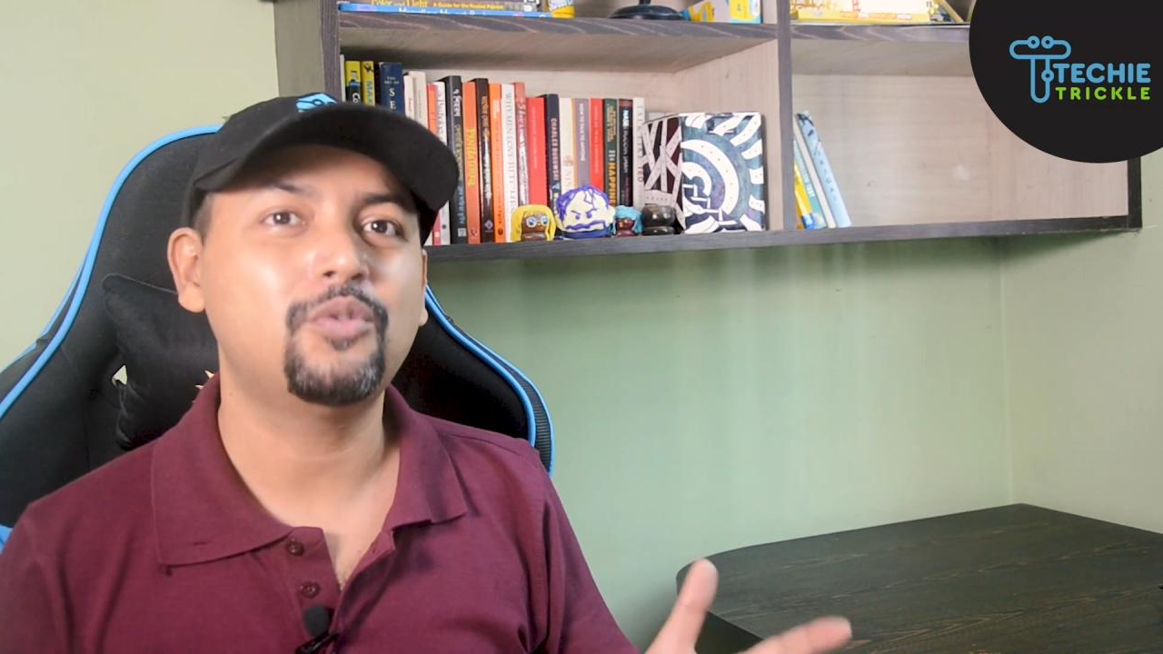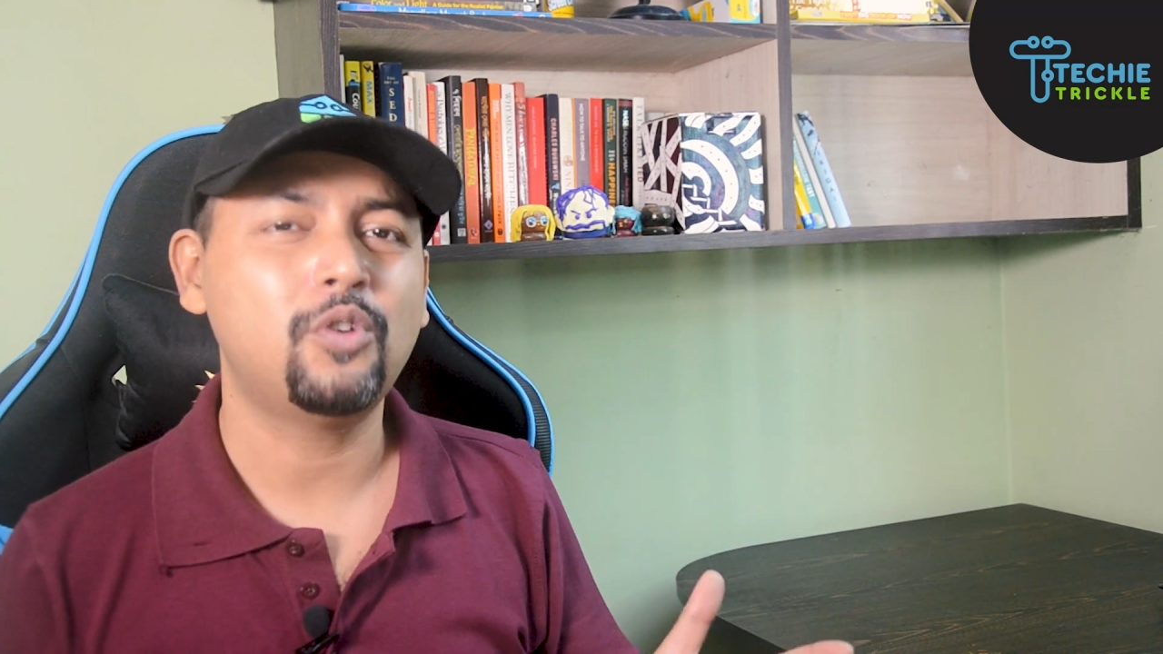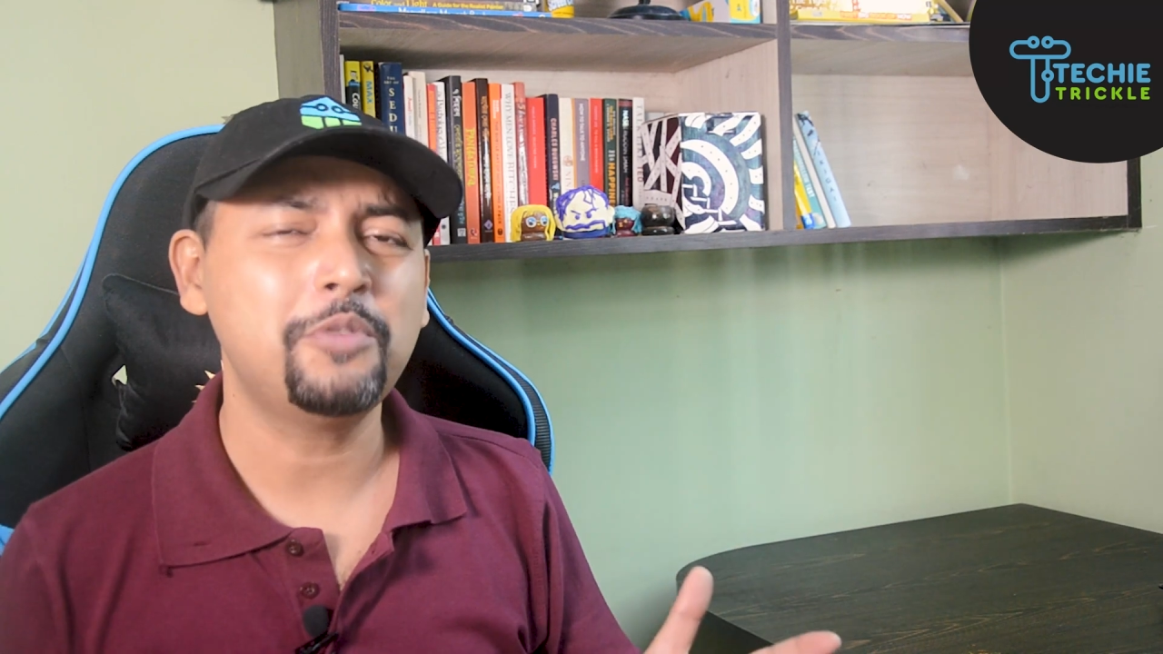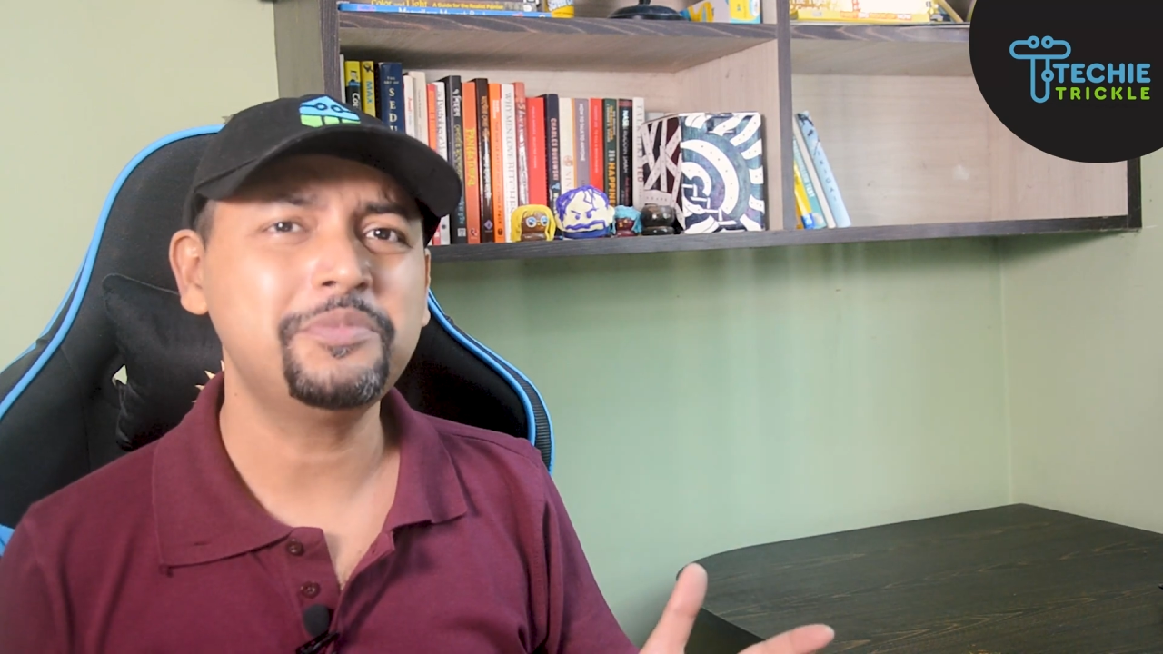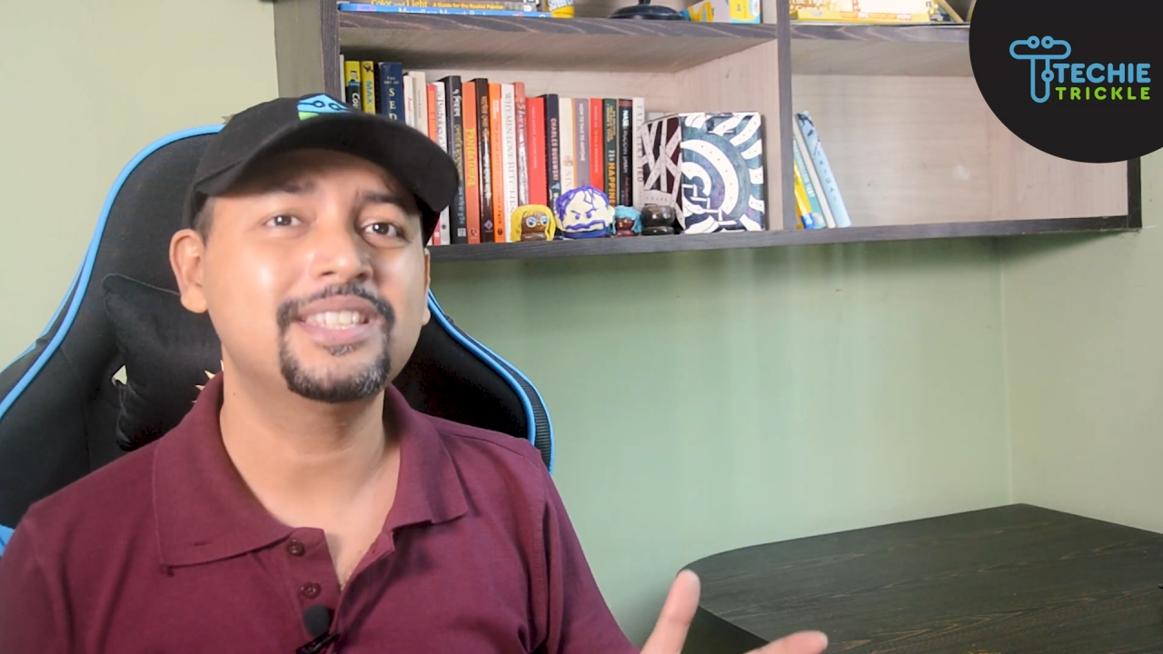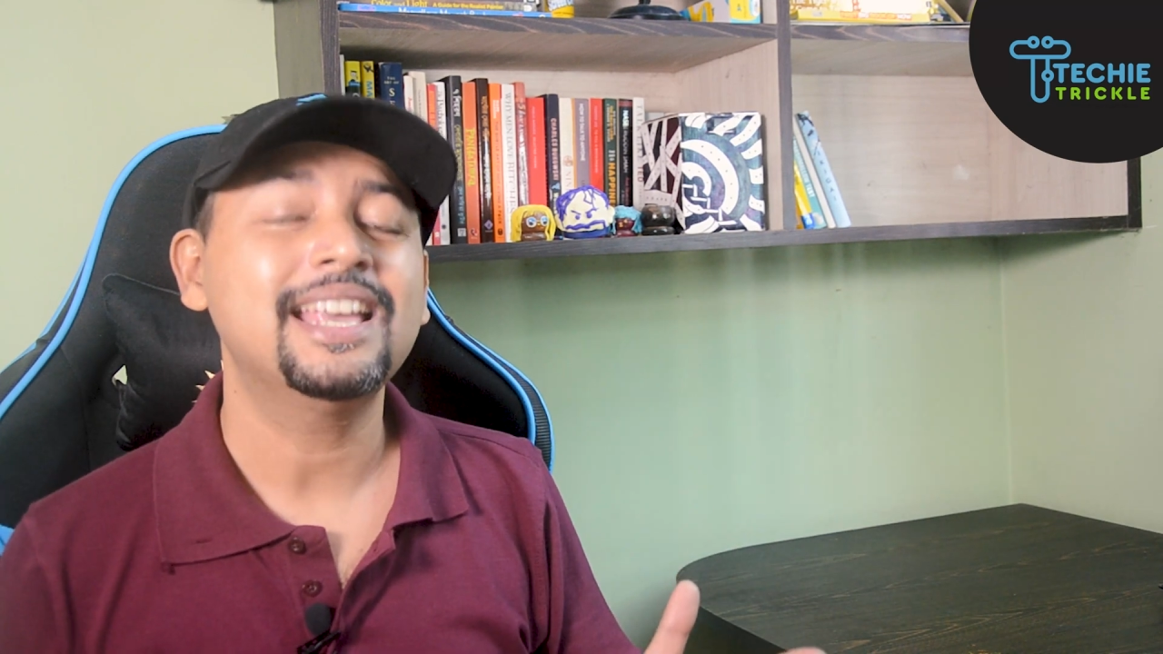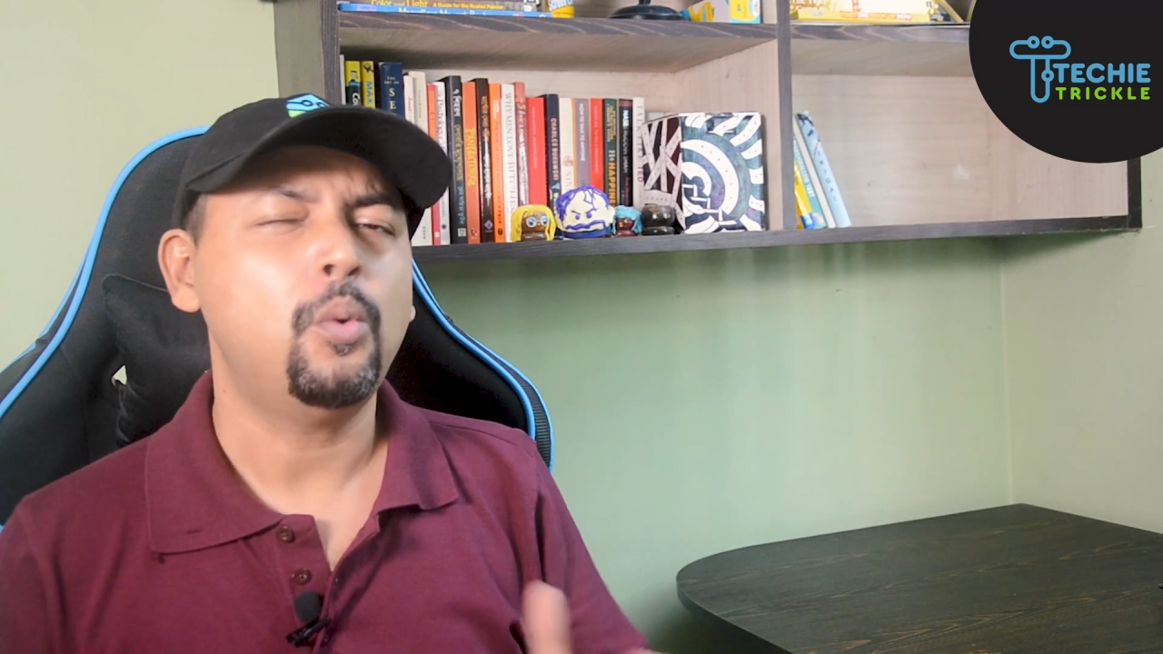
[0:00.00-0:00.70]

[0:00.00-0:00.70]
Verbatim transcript: worms.